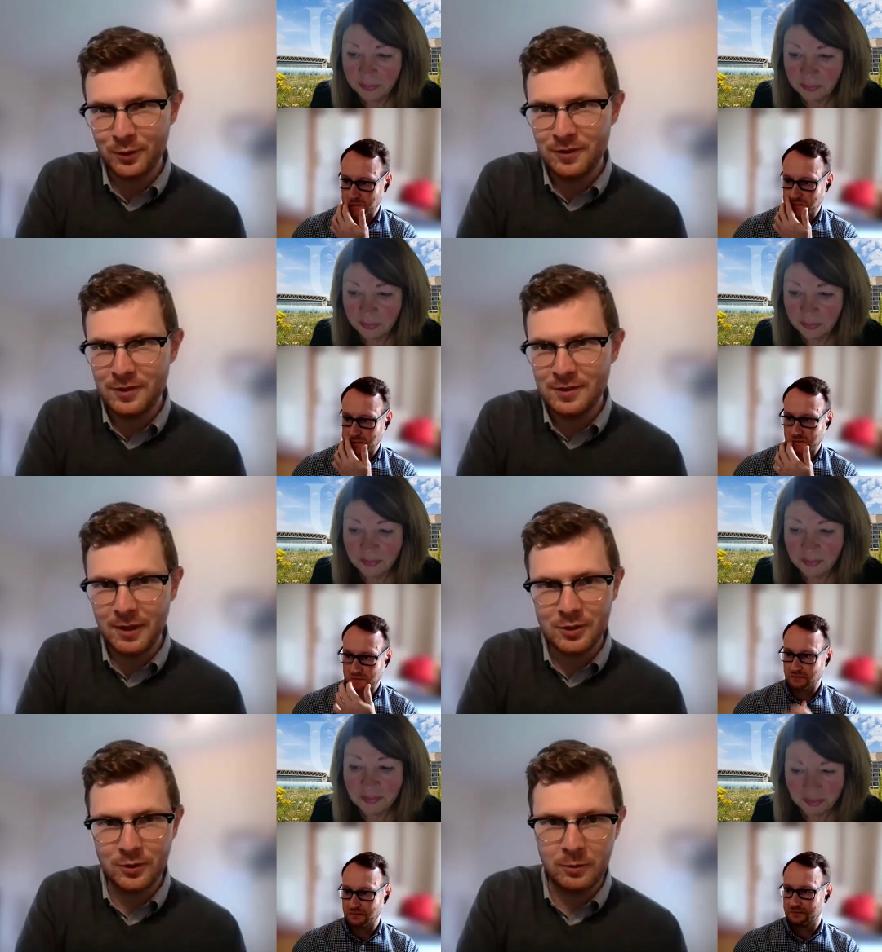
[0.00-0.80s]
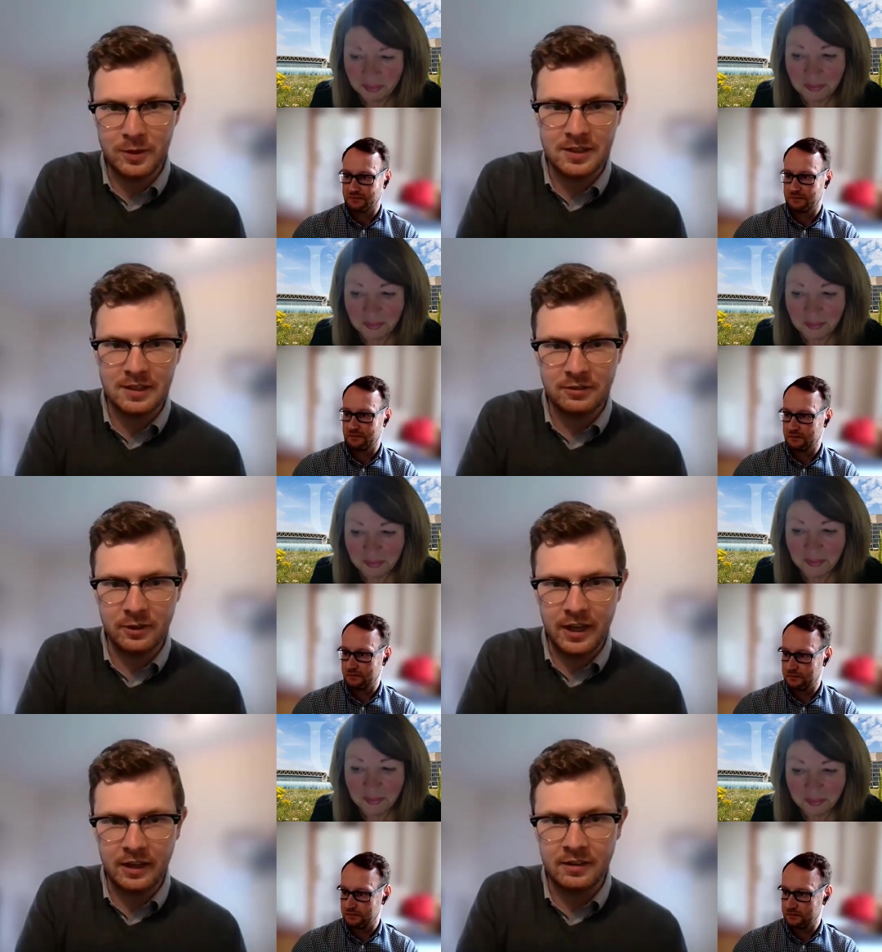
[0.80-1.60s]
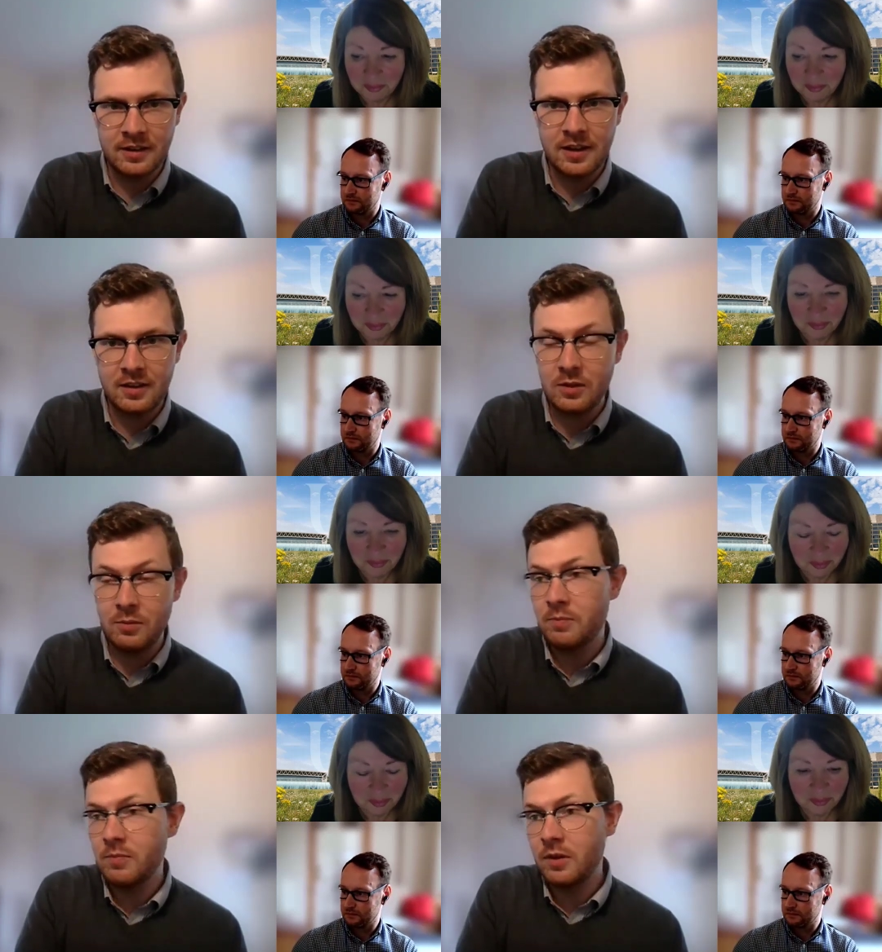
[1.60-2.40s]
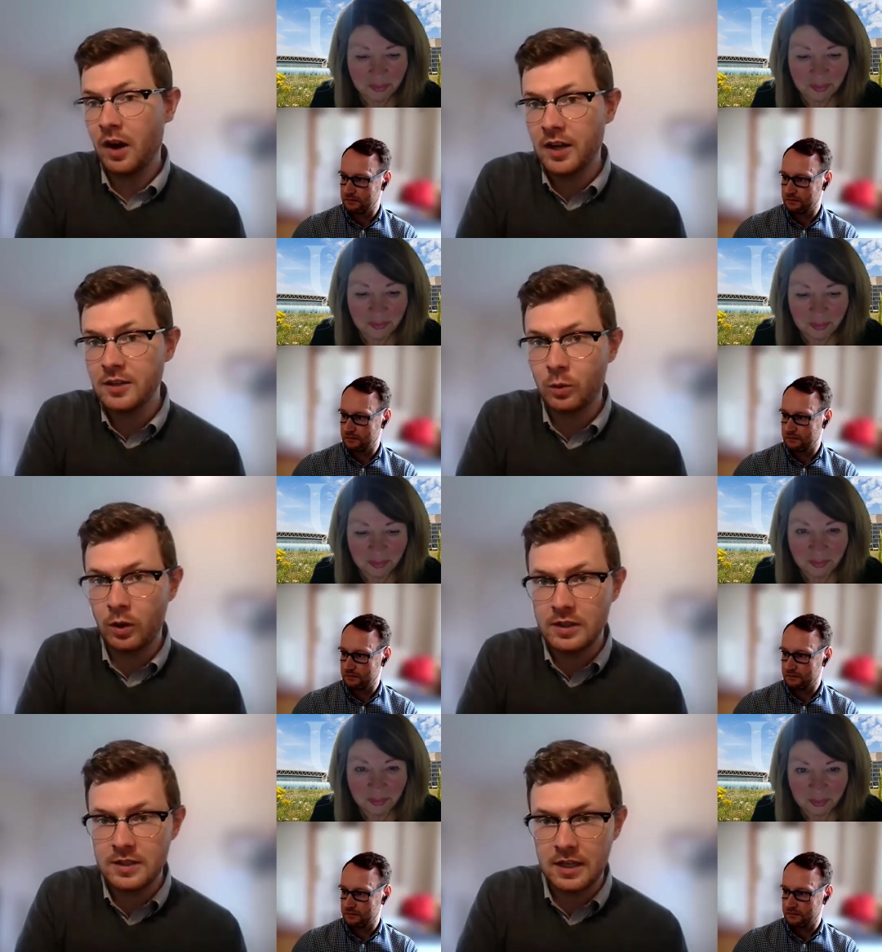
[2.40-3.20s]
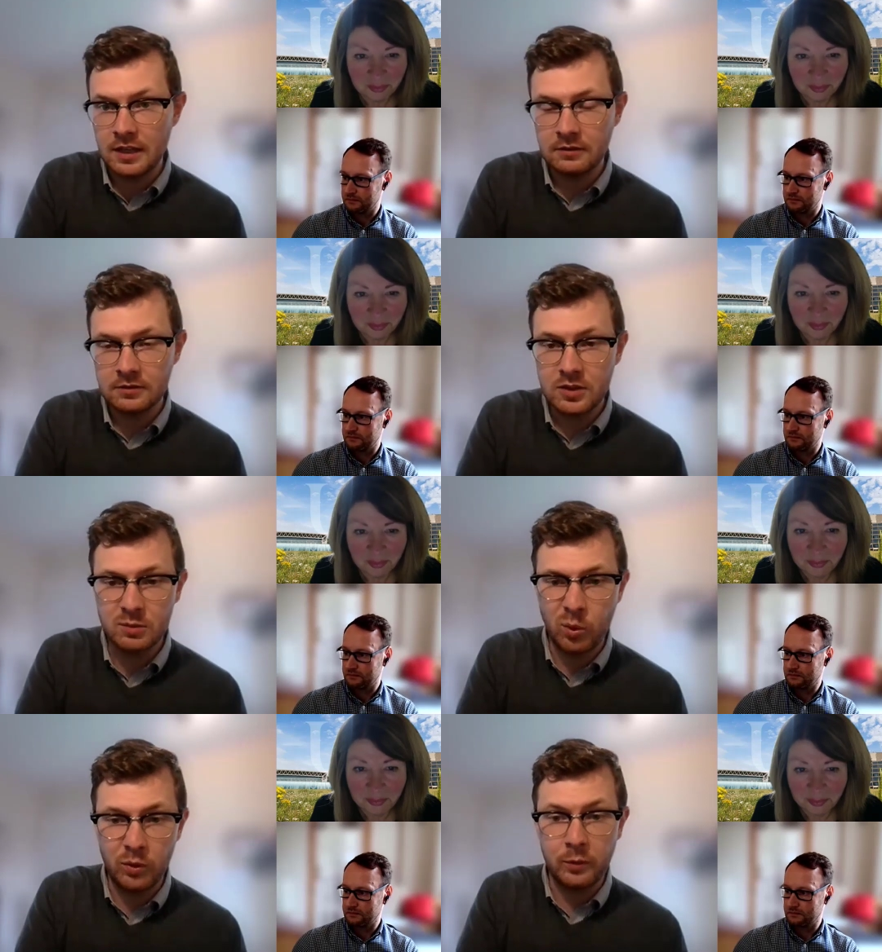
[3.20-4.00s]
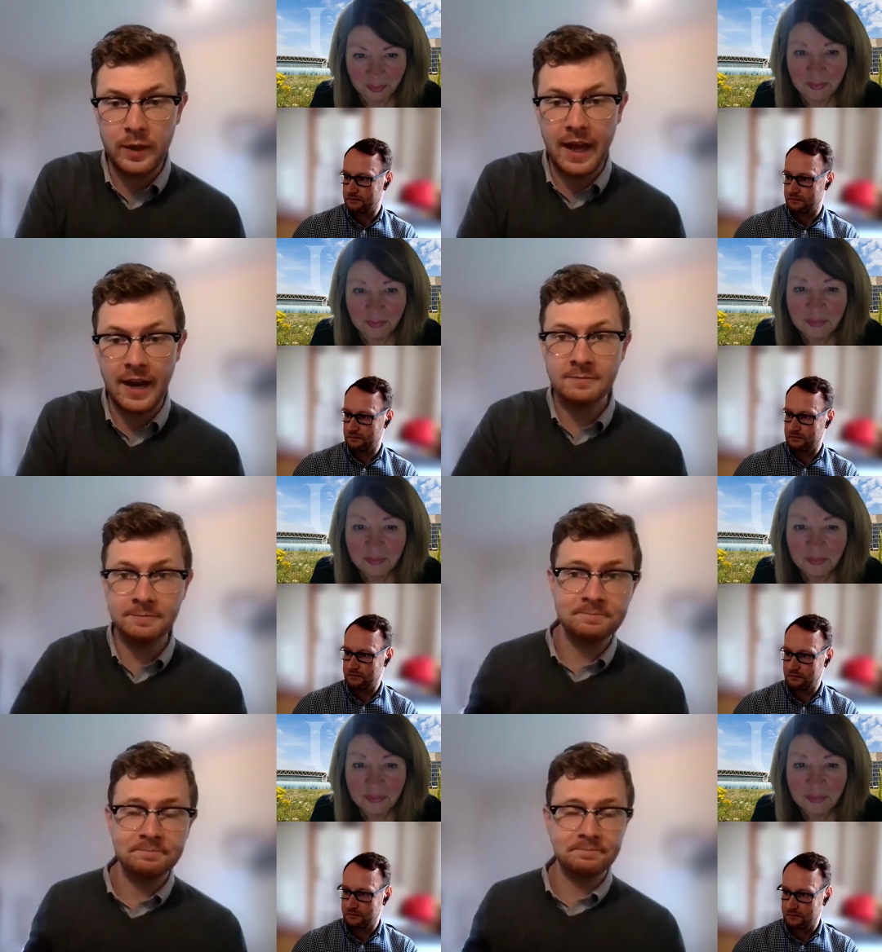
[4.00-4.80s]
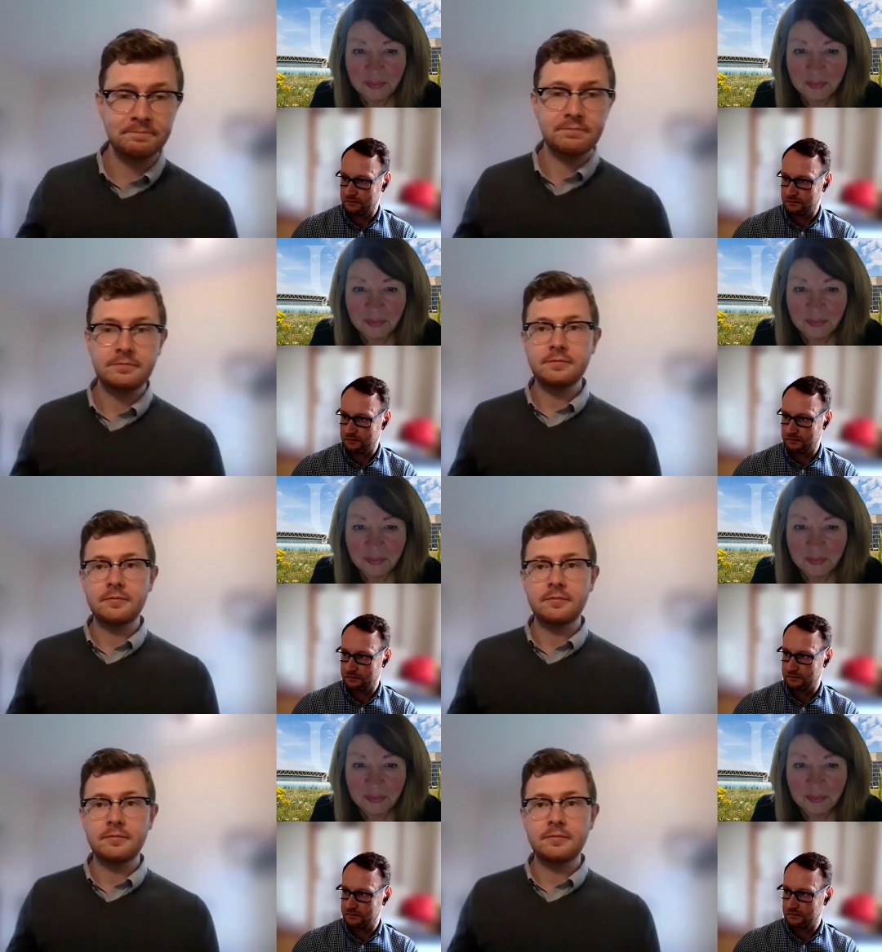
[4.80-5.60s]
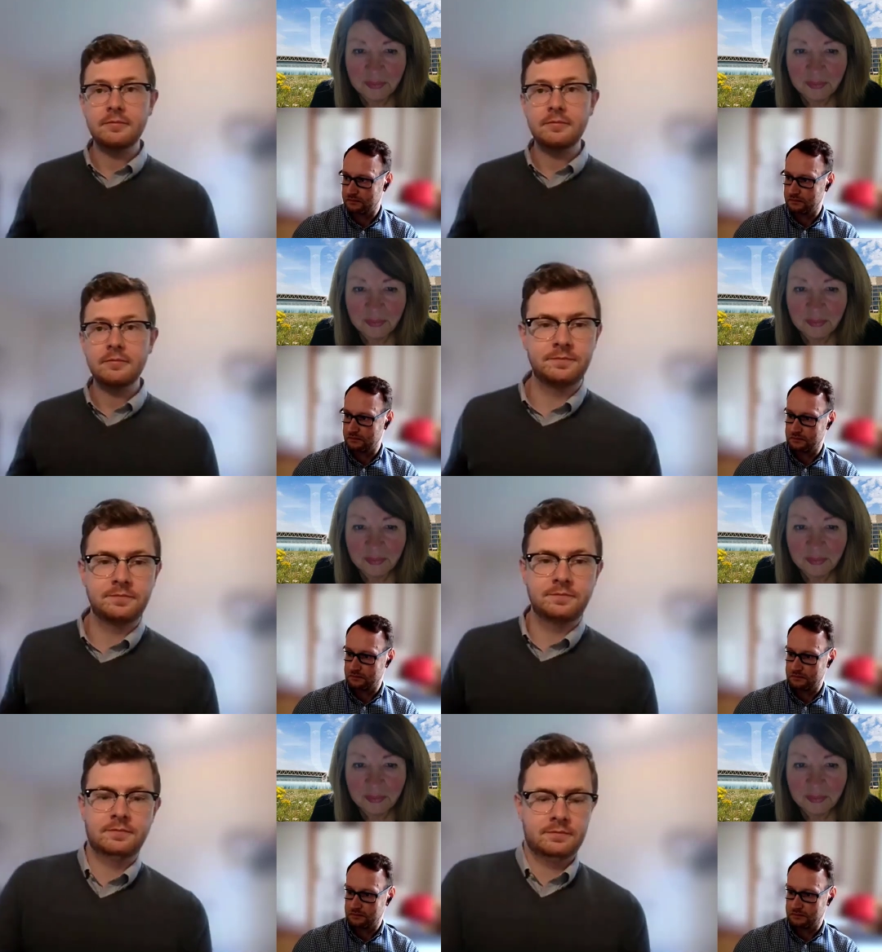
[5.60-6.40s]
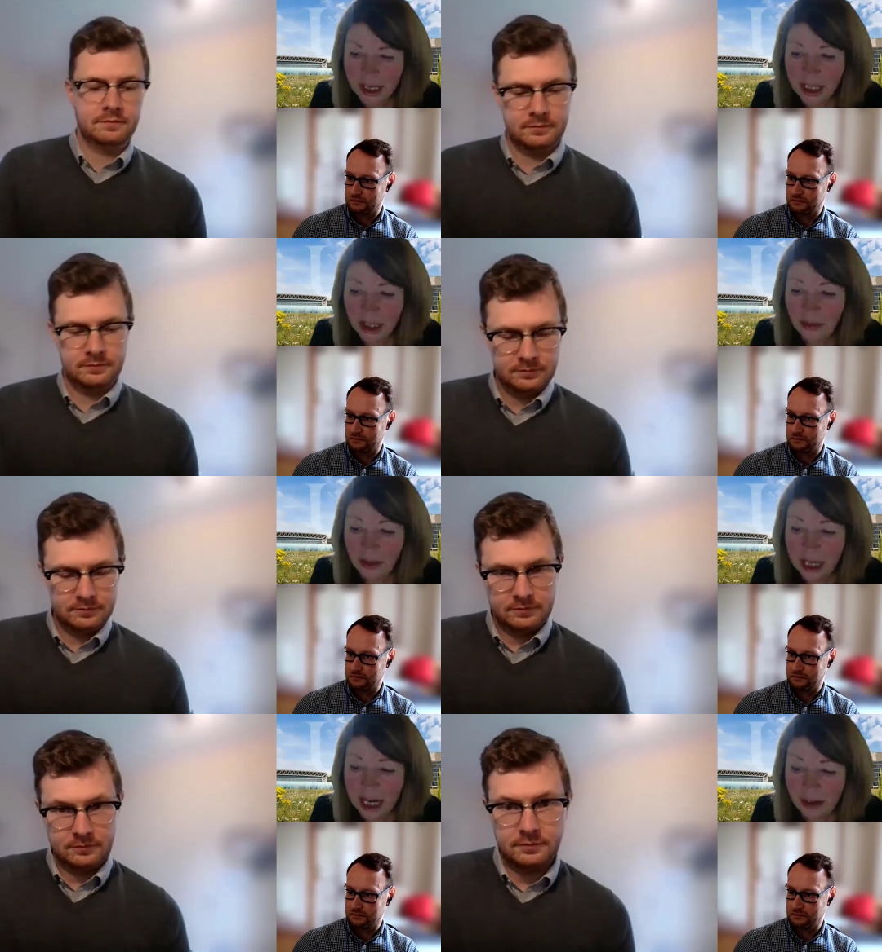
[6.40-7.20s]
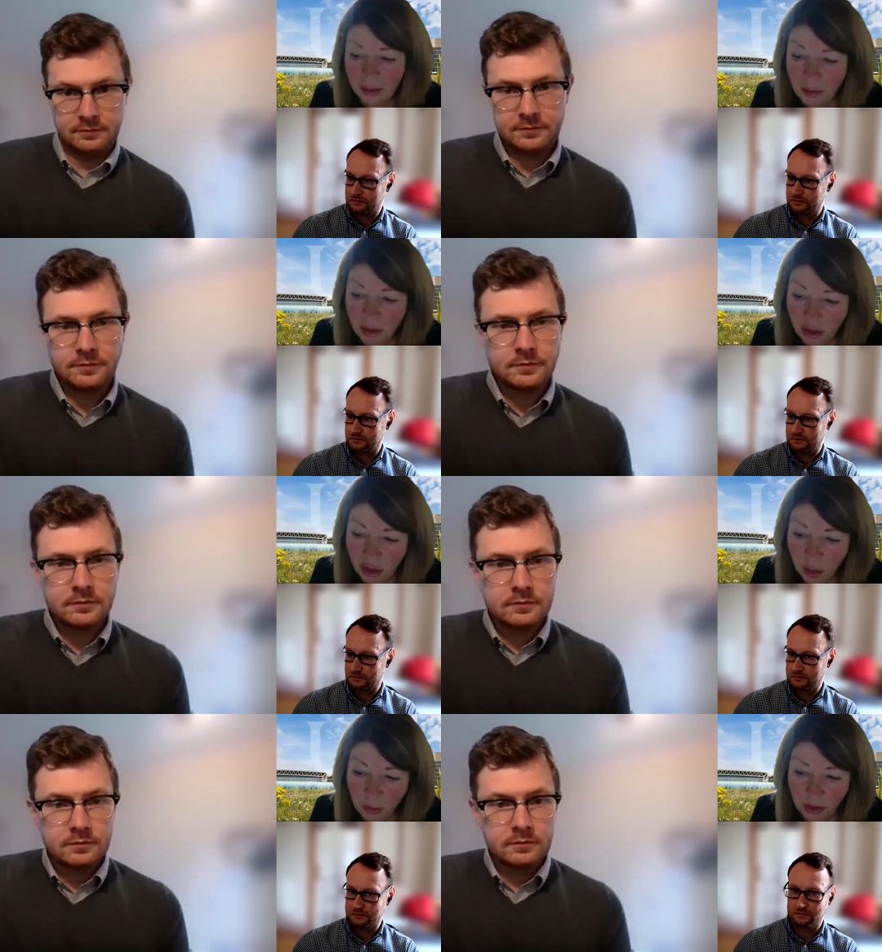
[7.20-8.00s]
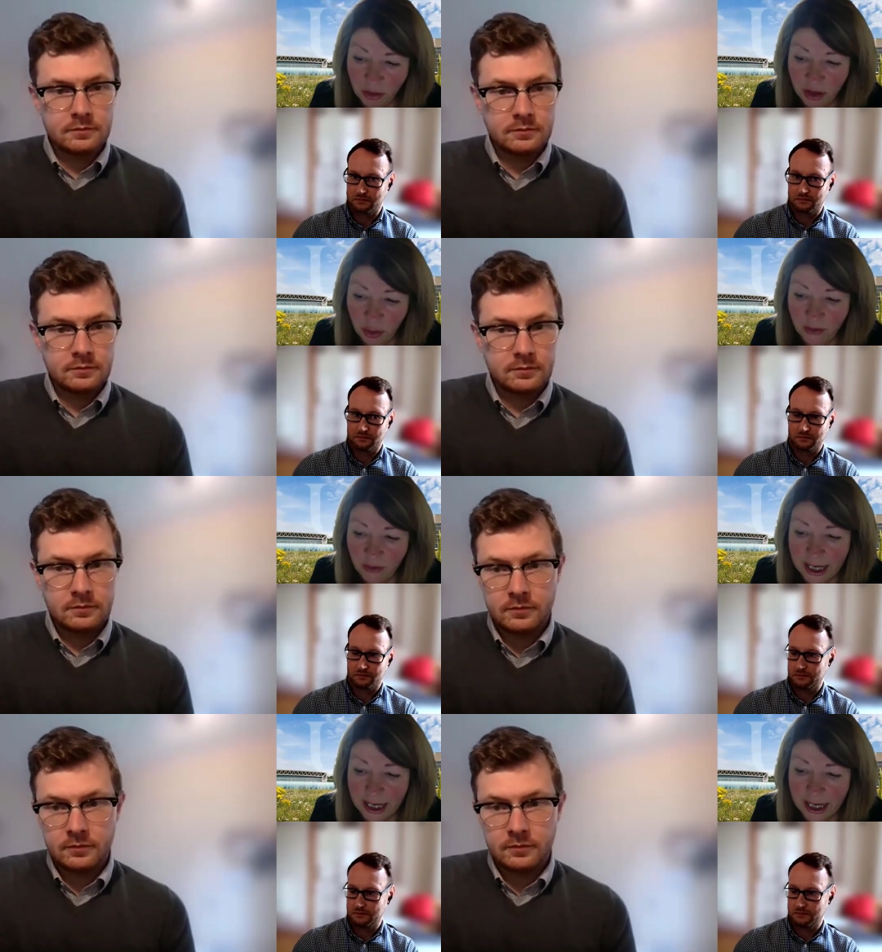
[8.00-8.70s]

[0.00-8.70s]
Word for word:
Speaker 1: with all of you to make sure that we're delivering the, the highest quality support that we can.
Speaker 2: That's brilliant. Thank you. And Adam's dropped the Twitter